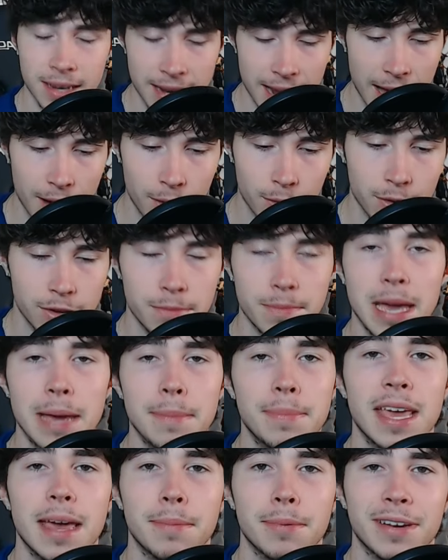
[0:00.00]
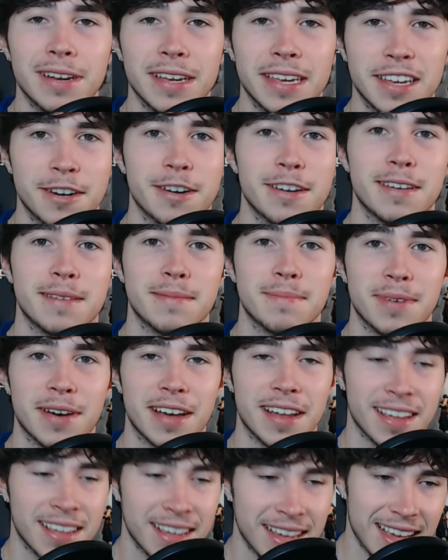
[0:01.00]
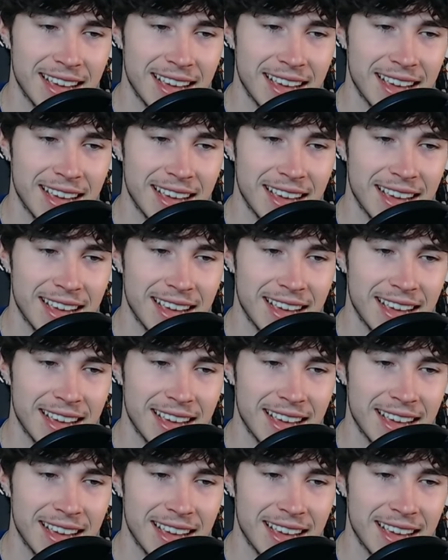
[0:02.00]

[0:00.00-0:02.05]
Now, you may be able to hear it, but